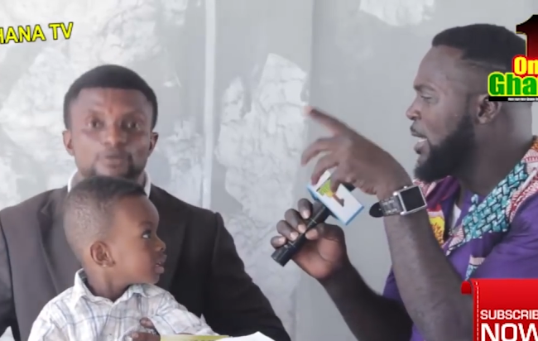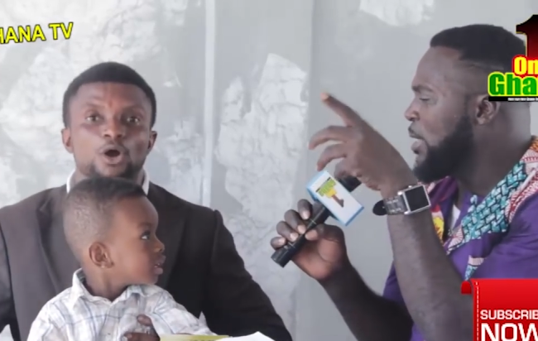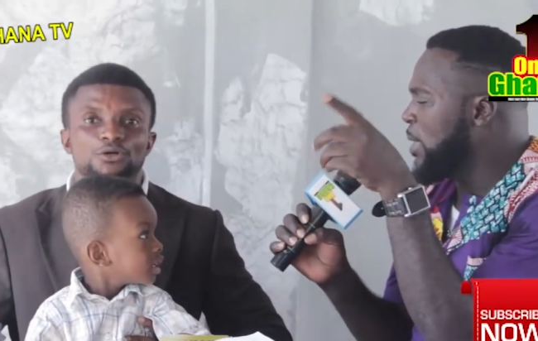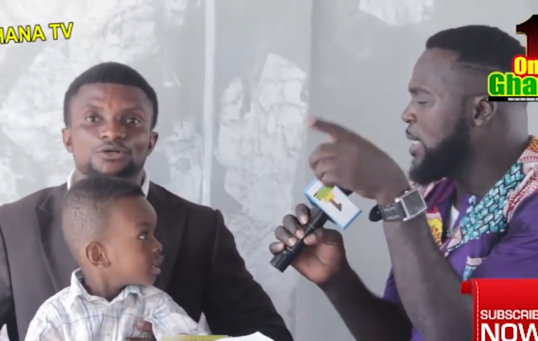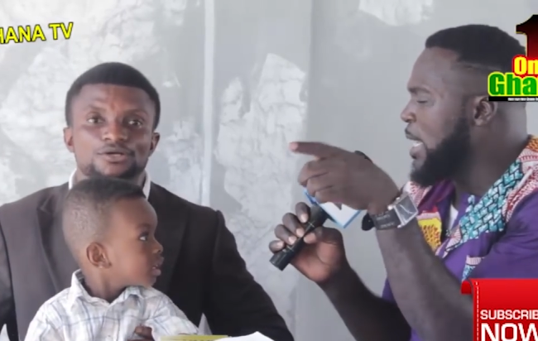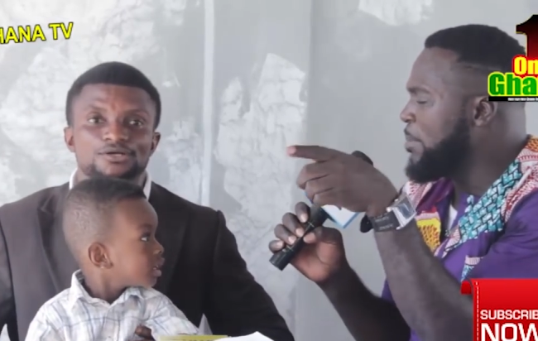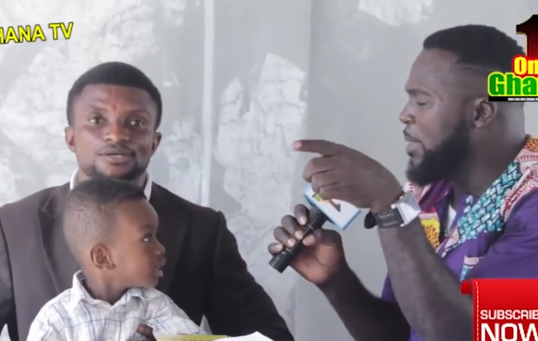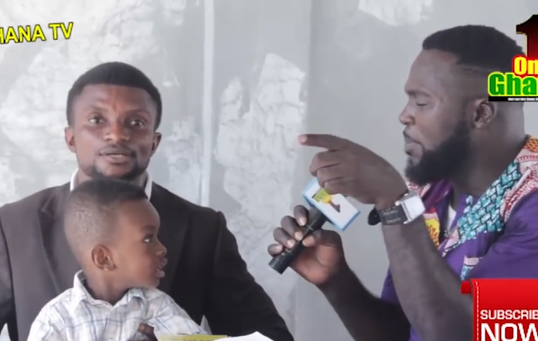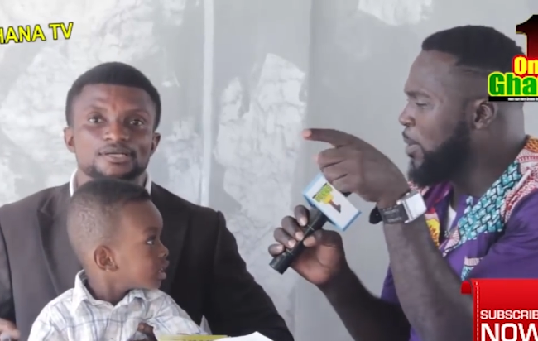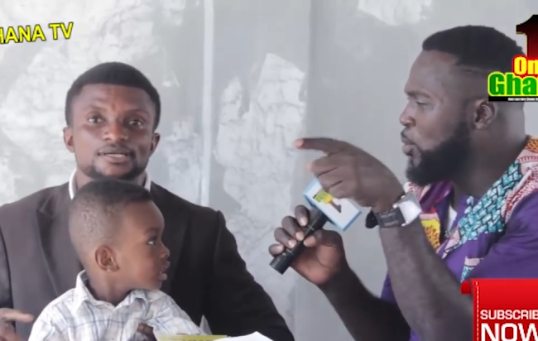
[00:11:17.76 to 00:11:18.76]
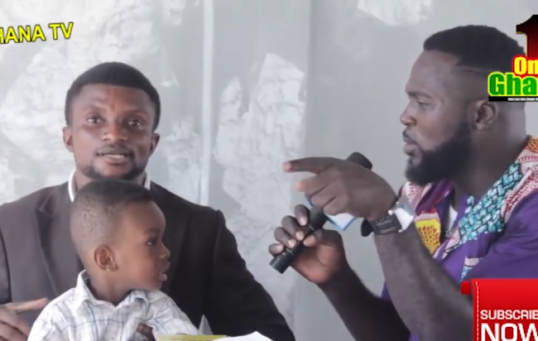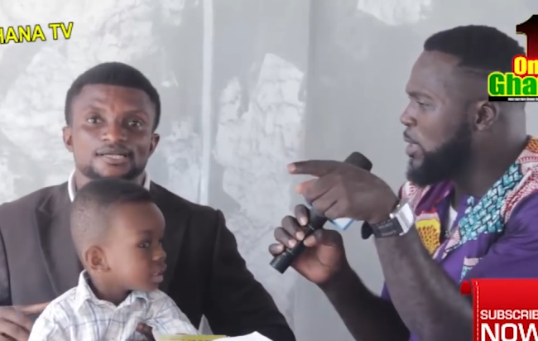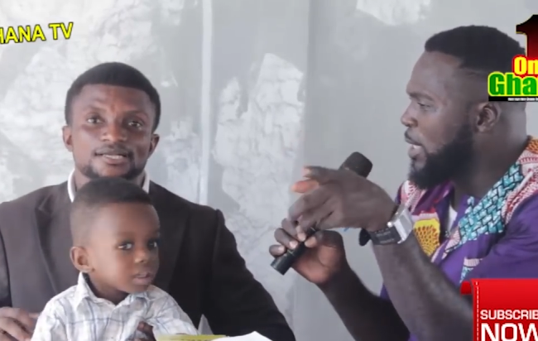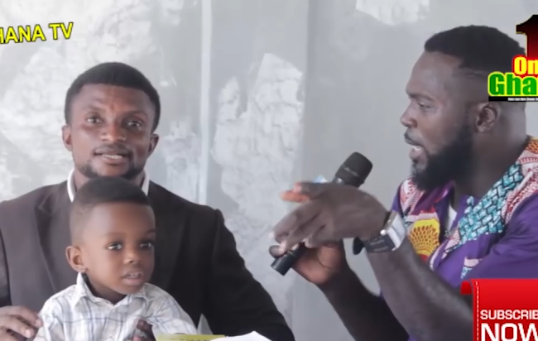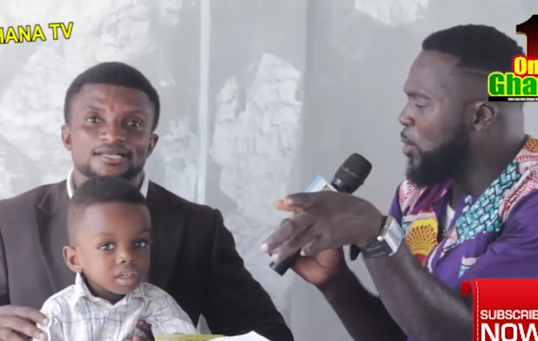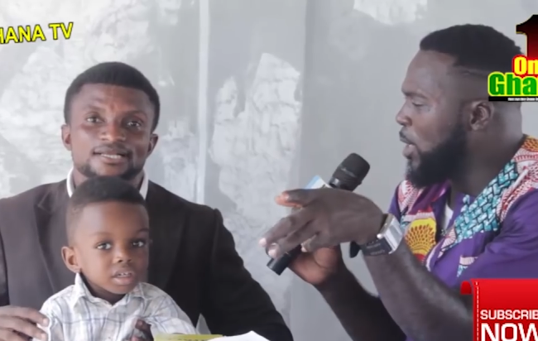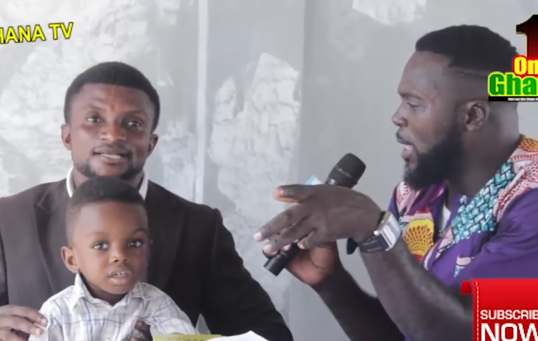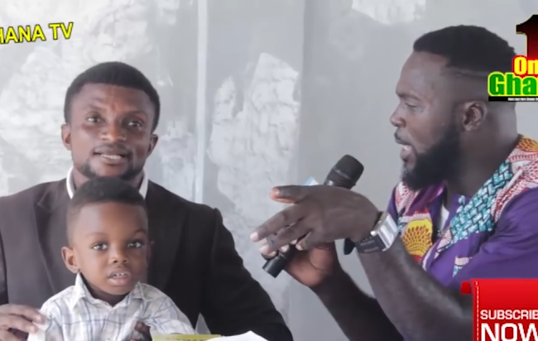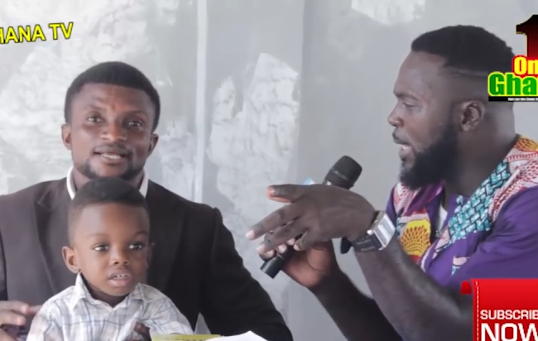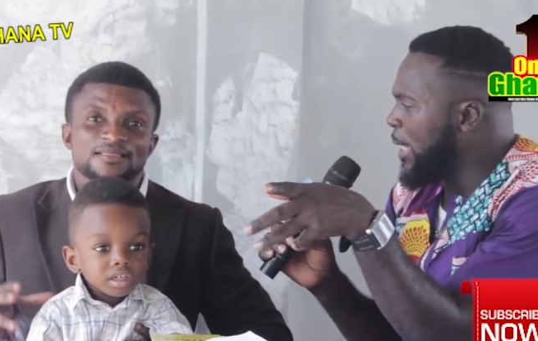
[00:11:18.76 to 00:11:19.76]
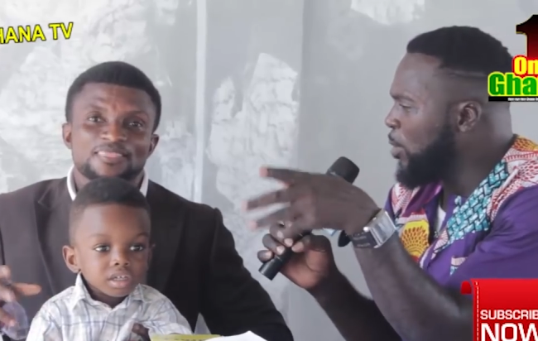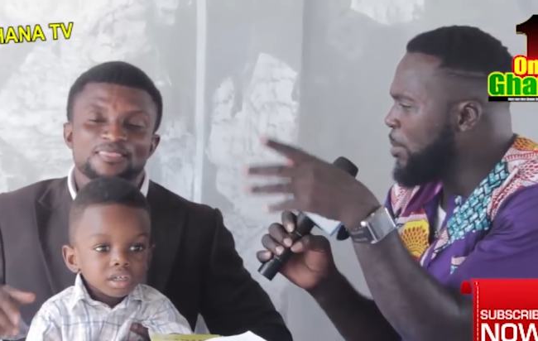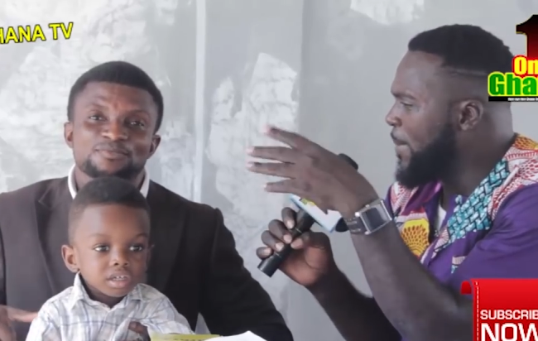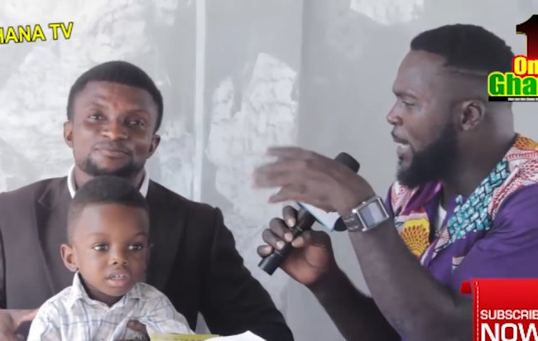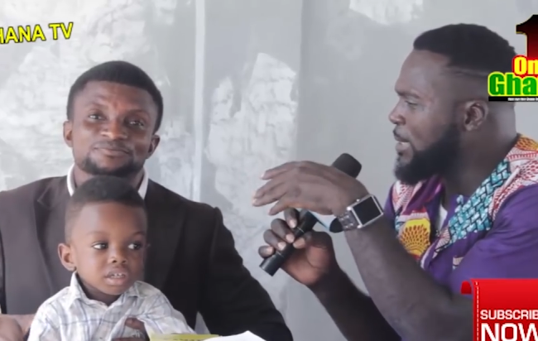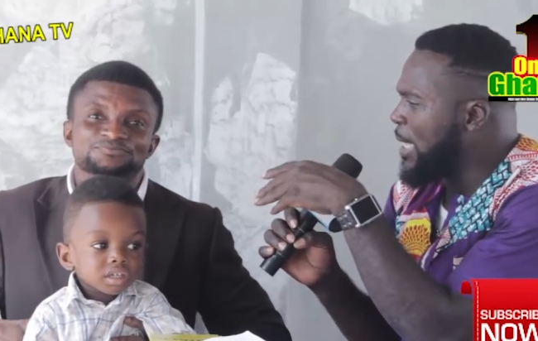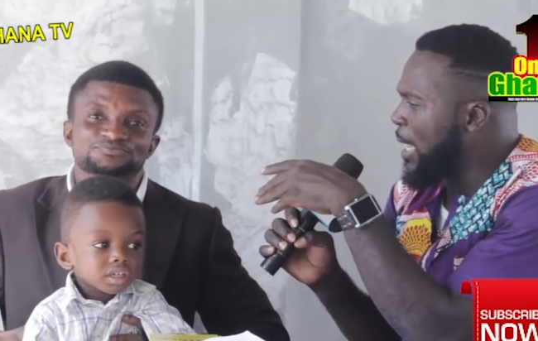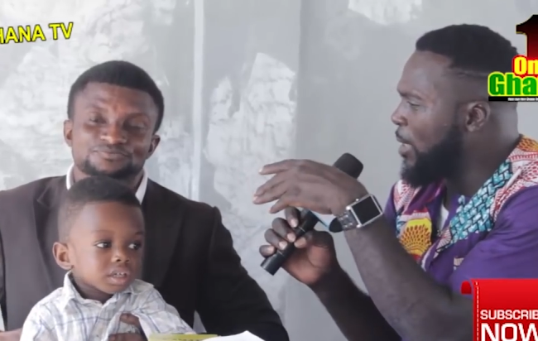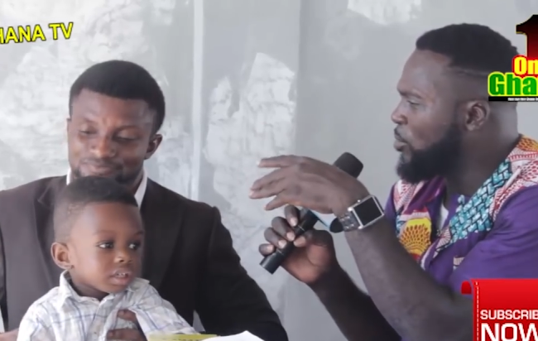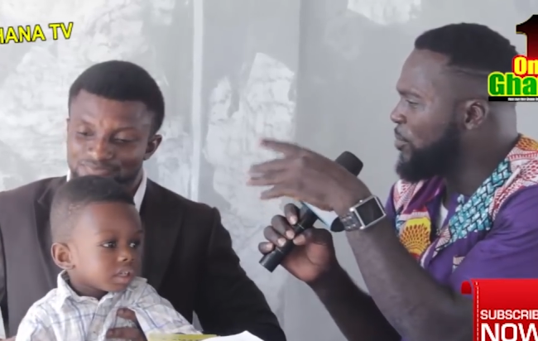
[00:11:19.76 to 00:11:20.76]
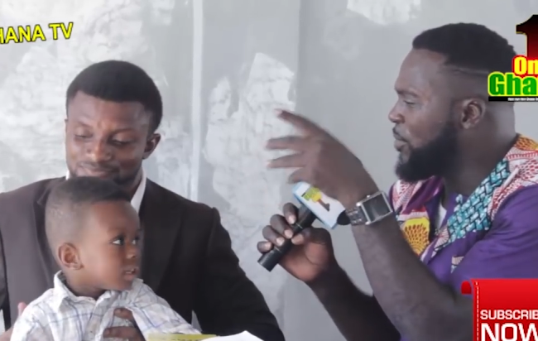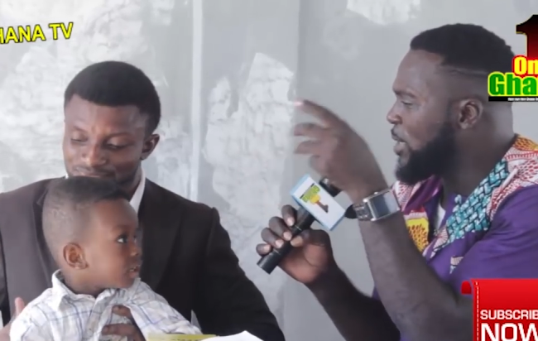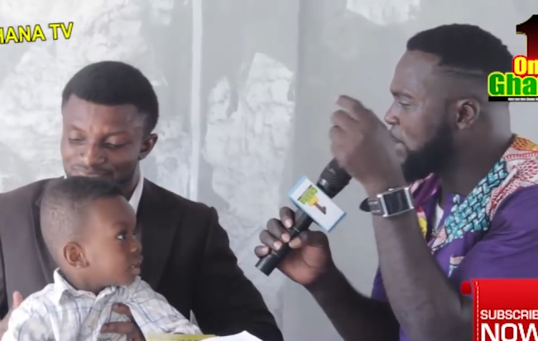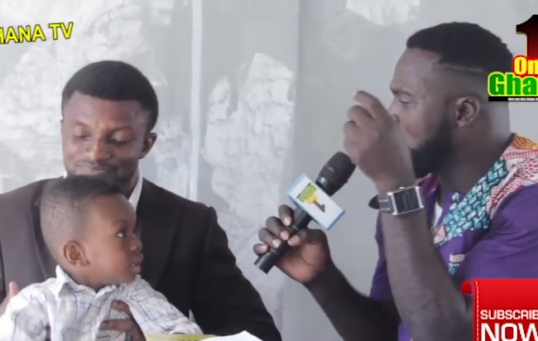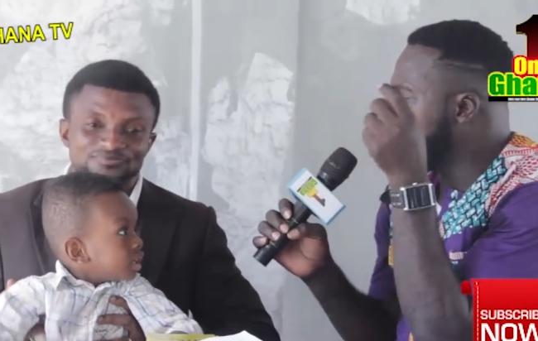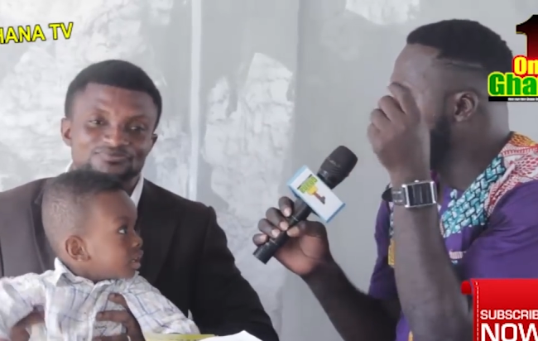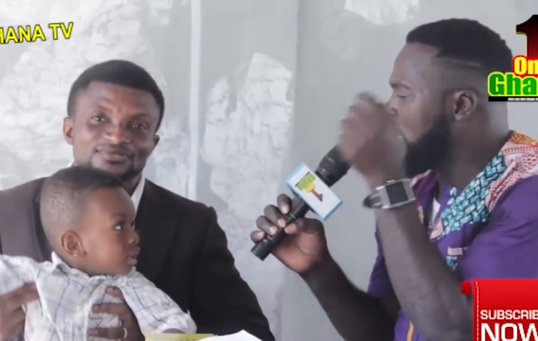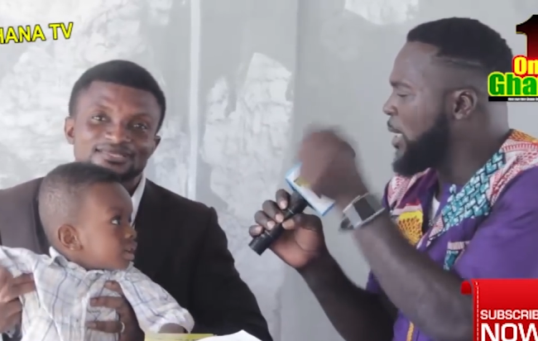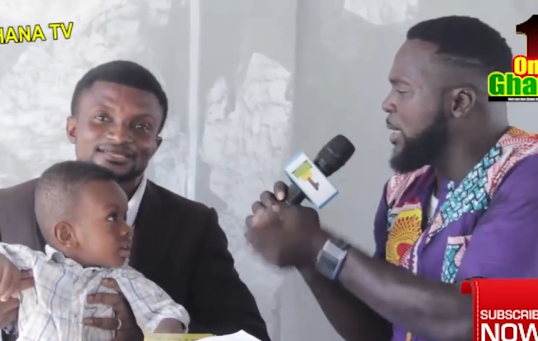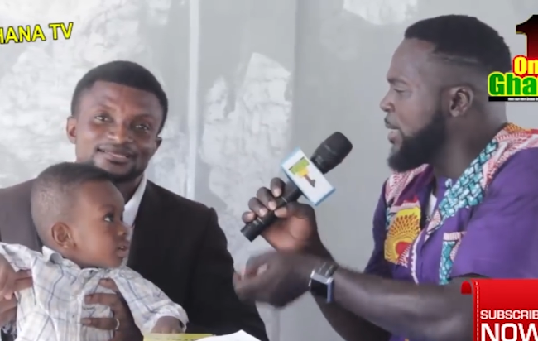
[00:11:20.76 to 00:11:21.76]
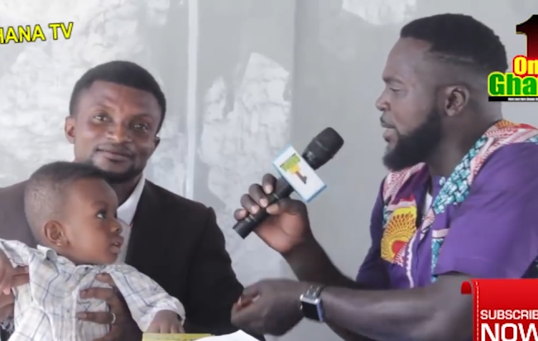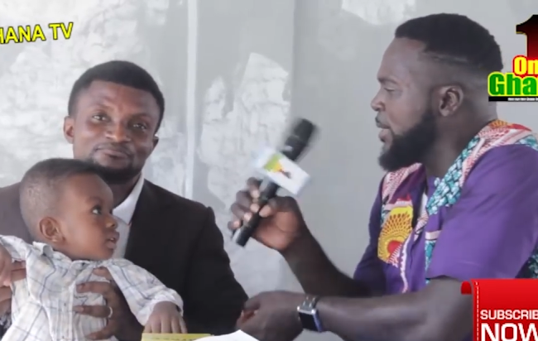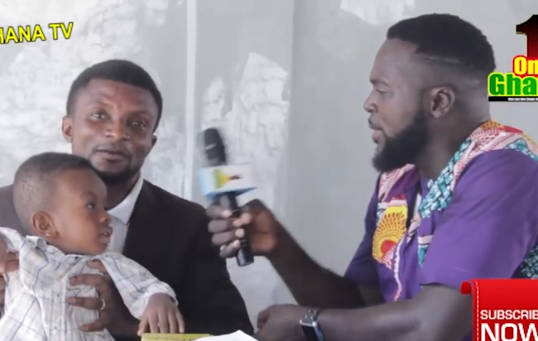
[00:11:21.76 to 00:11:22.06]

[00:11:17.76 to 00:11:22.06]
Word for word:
Speaker 1: Now when you are pre crusade, I will Ghana. Obi because ah, so for your summer okay. Me